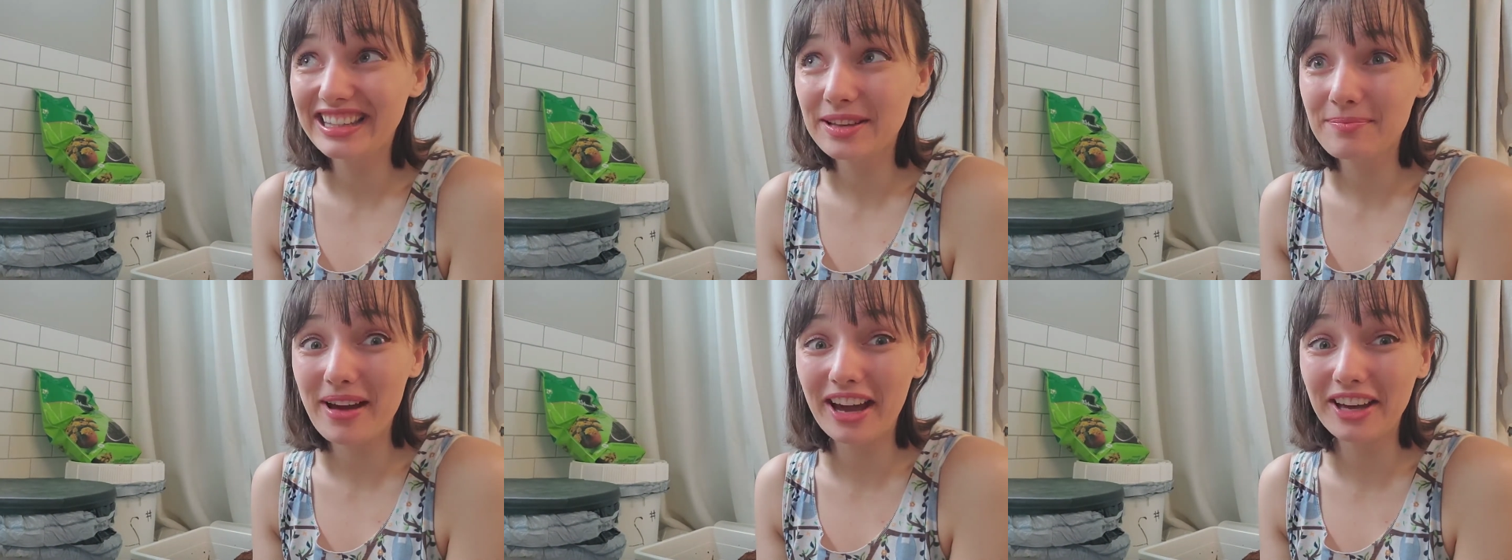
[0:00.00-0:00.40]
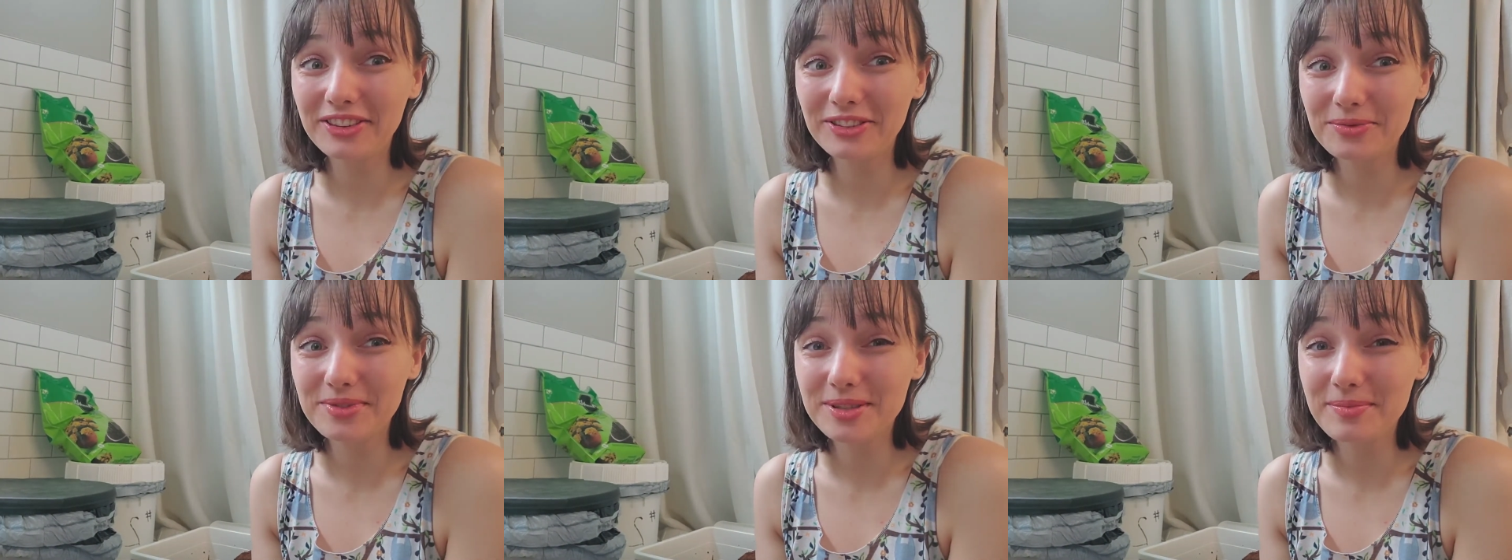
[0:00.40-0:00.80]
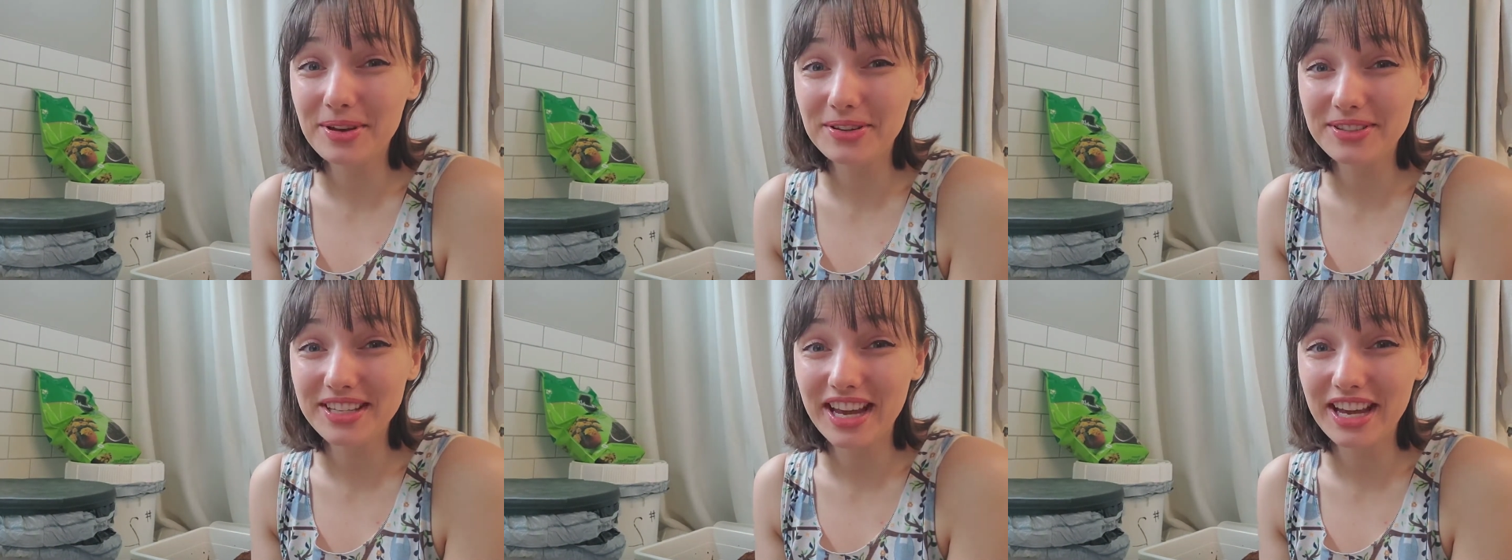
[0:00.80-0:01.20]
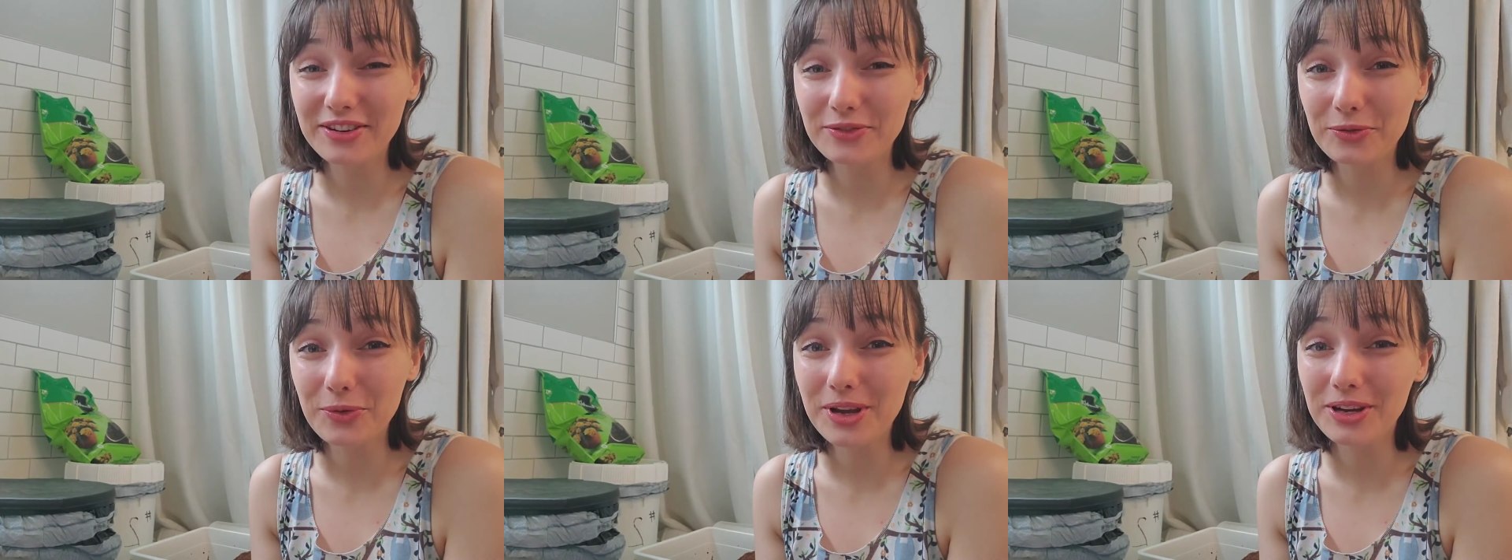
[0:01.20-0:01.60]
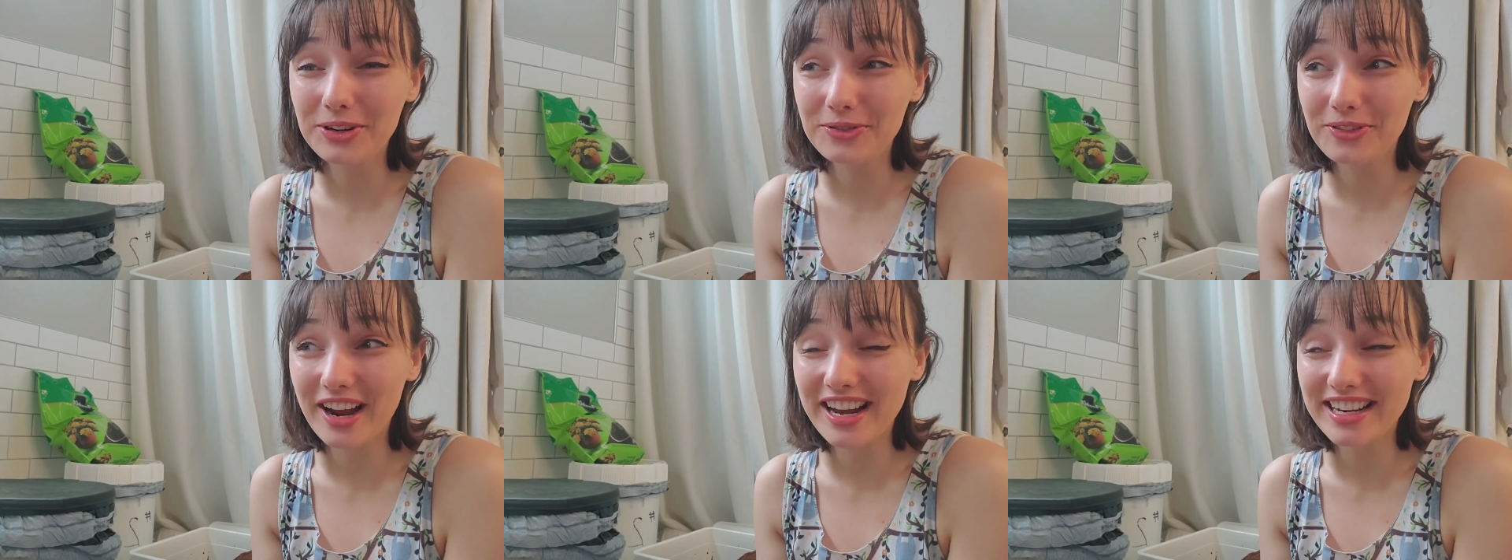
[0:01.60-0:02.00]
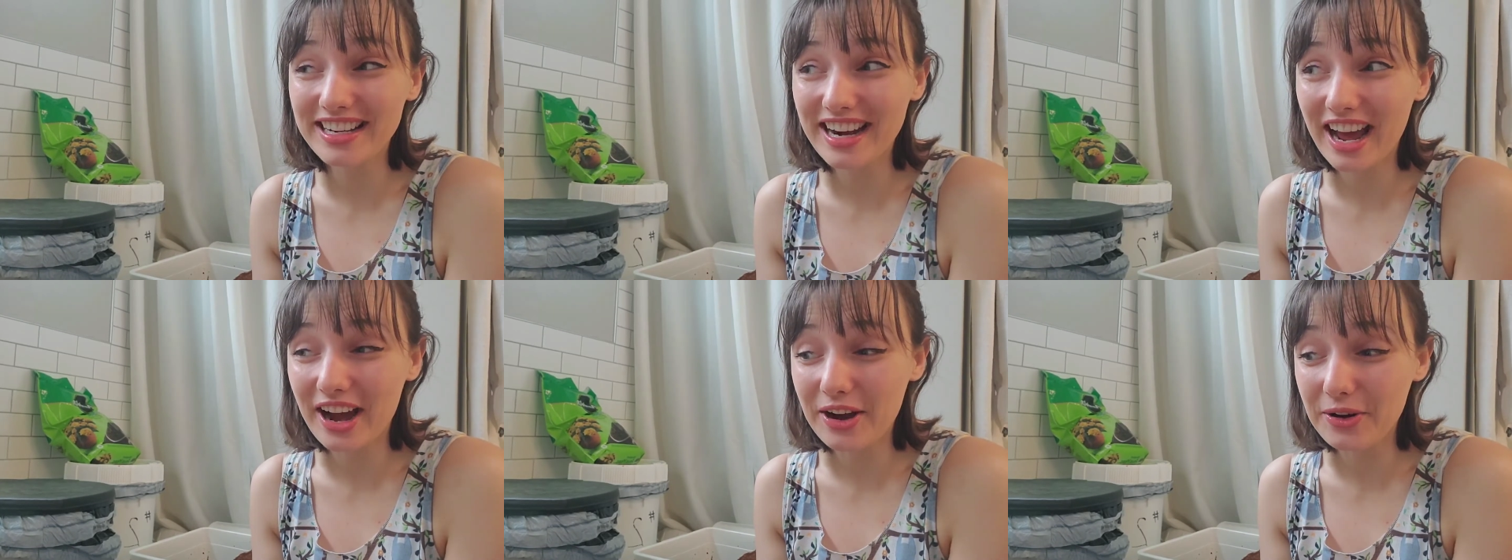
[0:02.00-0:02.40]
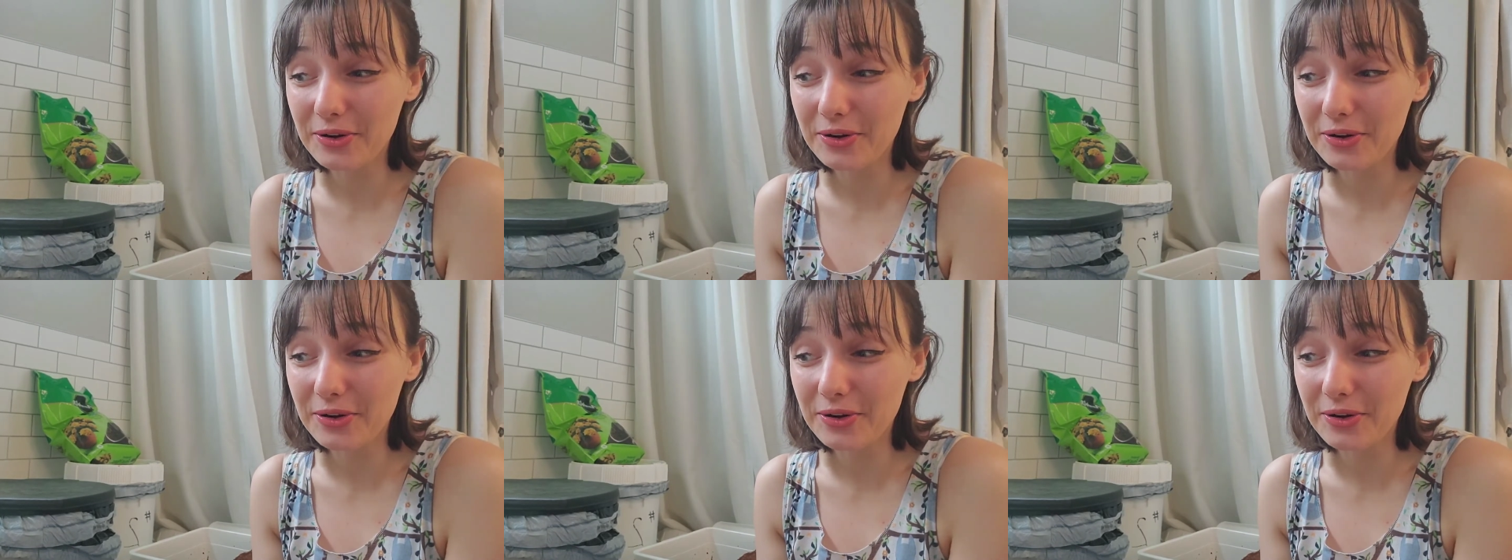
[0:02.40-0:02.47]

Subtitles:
the bathroom smells kind of weird right now.